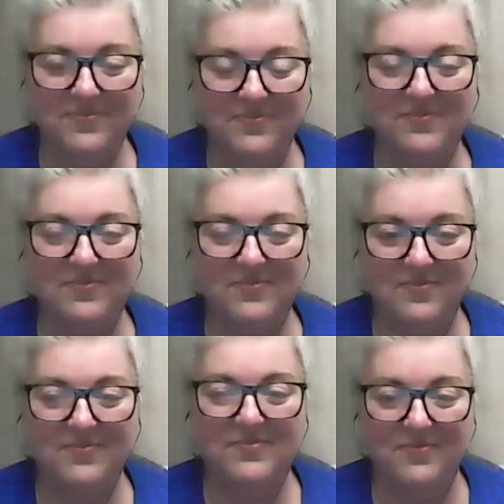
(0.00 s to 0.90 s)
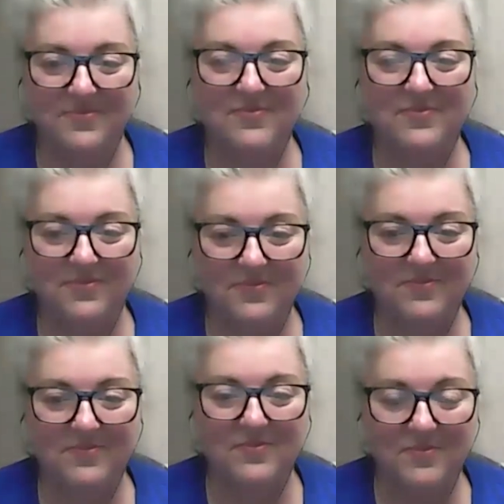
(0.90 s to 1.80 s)
using them.
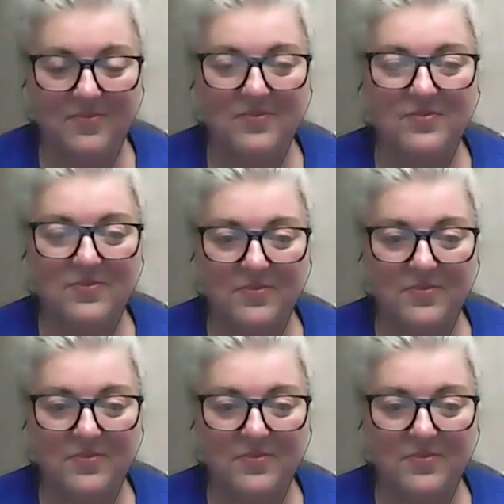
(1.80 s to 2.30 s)
Um, so